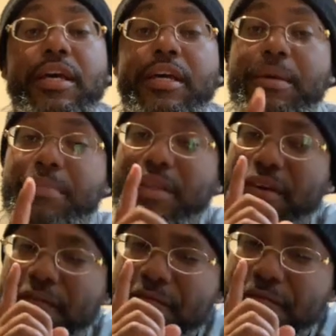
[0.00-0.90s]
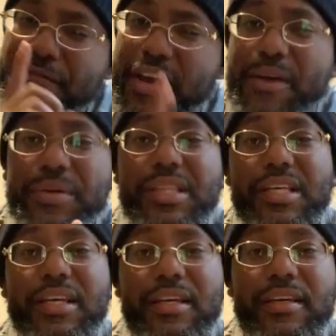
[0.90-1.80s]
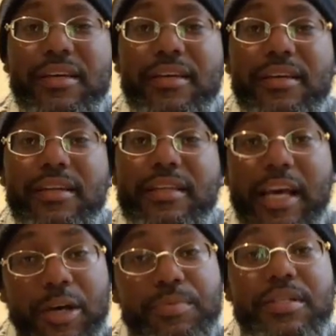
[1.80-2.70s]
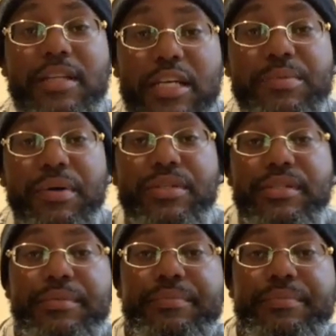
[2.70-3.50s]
can be the very thing that helps the next person.